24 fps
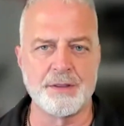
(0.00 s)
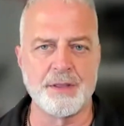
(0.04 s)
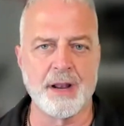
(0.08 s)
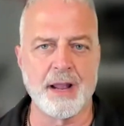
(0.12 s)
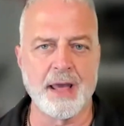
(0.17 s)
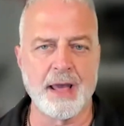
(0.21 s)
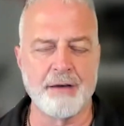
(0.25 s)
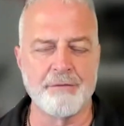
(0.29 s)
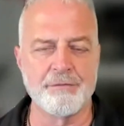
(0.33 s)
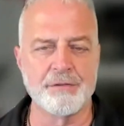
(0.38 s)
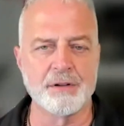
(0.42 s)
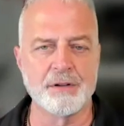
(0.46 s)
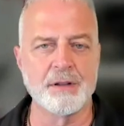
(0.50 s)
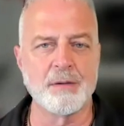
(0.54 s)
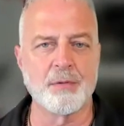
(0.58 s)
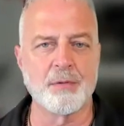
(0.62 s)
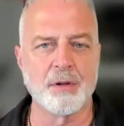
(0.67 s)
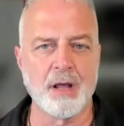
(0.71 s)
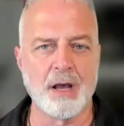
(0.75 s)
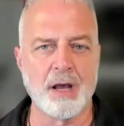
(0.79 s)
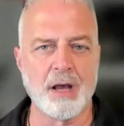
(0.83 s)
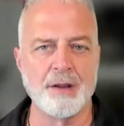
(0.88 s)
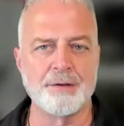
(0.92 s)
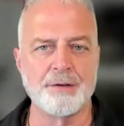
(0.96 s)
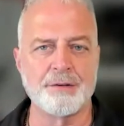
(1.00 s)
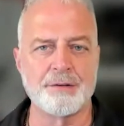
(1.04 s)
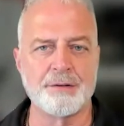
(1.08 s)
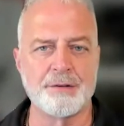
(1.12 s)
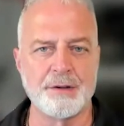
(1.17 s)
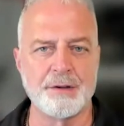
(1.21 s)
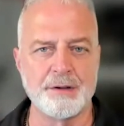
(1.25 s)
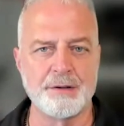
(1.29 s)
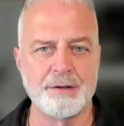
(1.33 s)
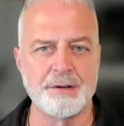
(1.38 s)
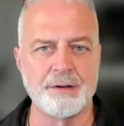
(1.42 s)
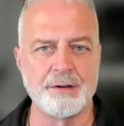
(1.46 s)
that have liberalized
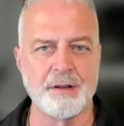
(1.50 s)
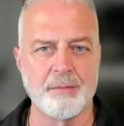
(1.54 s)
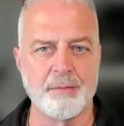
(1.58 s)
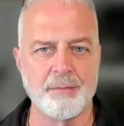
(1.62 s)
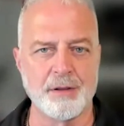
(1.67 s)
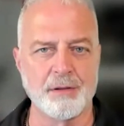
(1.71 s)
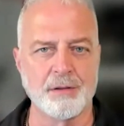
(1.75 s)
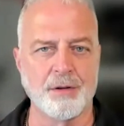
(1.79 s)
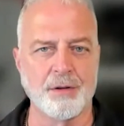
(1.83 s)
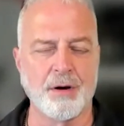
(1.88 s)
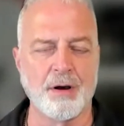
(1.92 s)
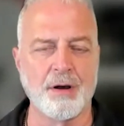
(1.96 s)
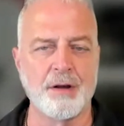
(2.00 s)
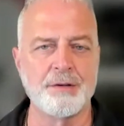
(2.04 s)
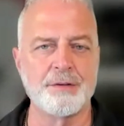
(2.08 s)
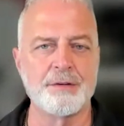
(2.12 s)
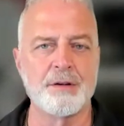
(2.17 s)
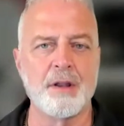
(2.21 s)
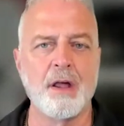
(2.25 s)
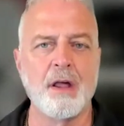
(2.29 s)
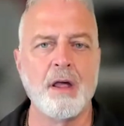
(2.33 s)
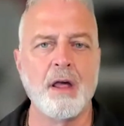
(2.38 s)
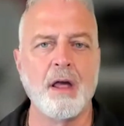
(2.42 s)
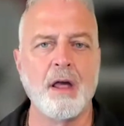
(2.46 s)
CCW laws,